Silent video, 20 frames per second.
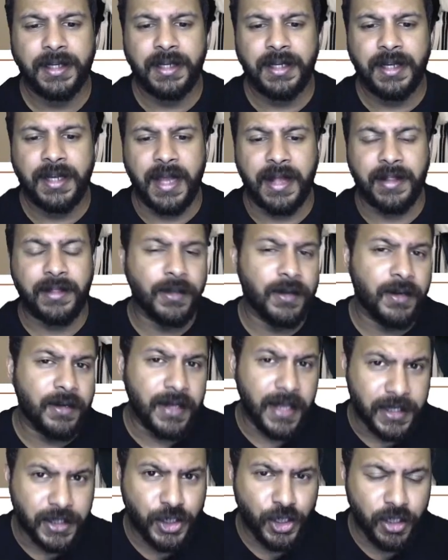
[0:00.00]
And
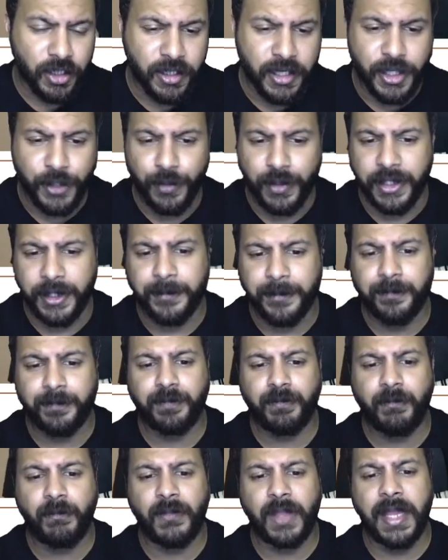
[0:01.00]
third, external equity.
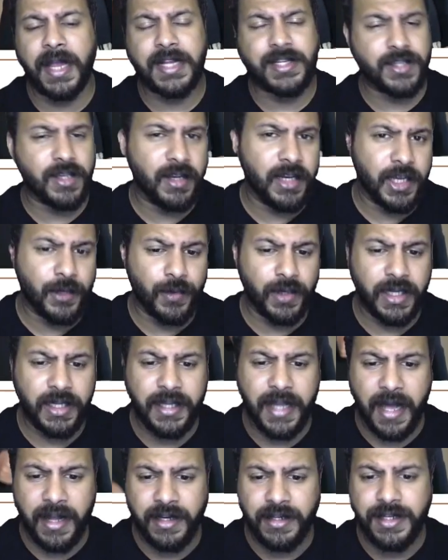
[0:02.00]
External equity
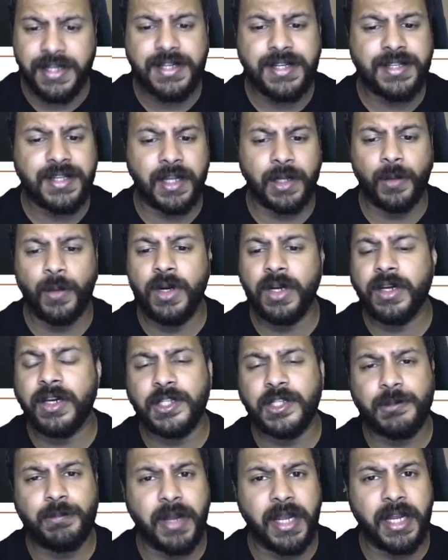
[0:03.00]
guarantees that a worker
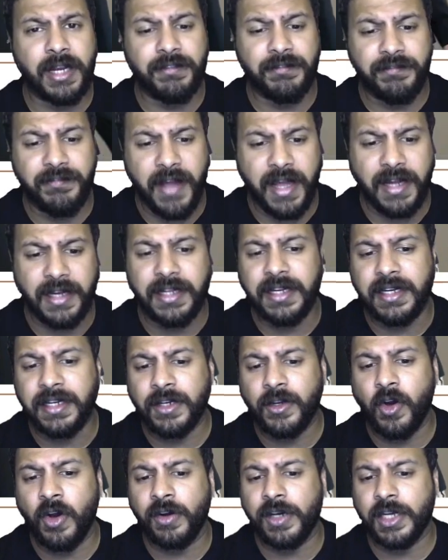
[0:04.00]
is paid fairly
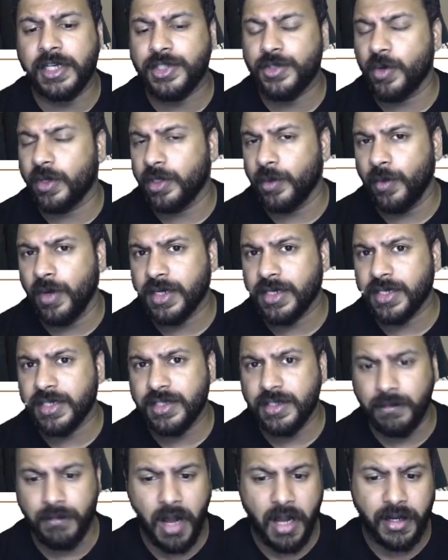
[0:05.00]
in contrast to other workers
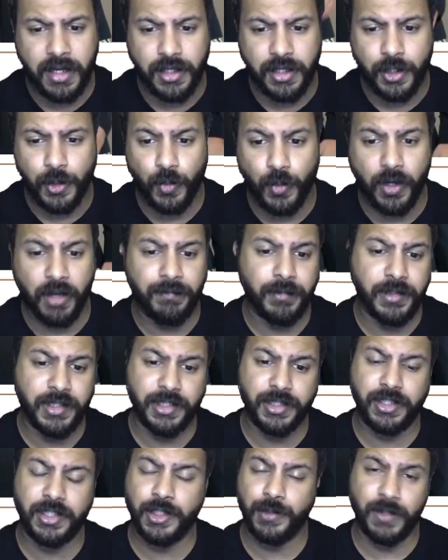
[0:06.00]
in the market who have
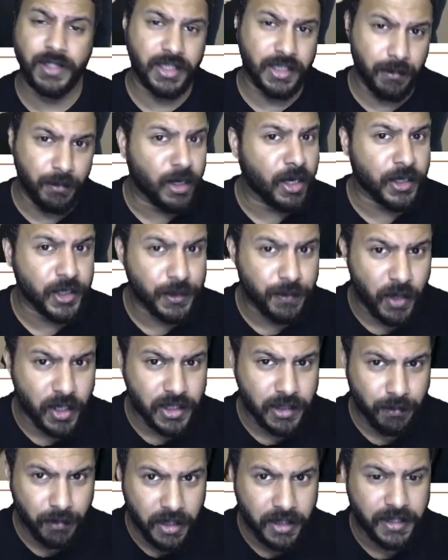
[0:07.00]
positions with similar
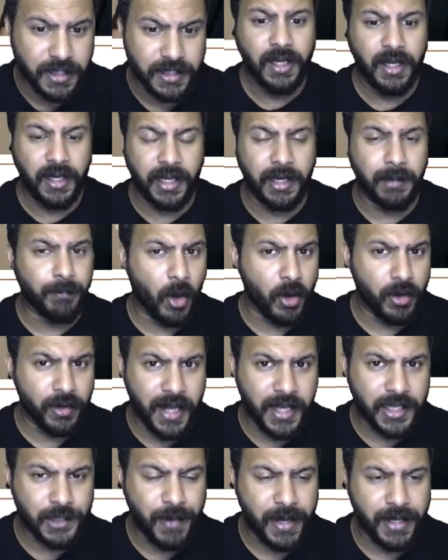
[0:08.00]
responsibilities, an
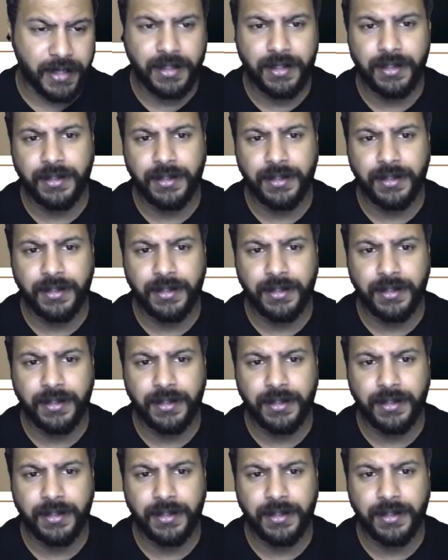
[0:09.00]
important aspect.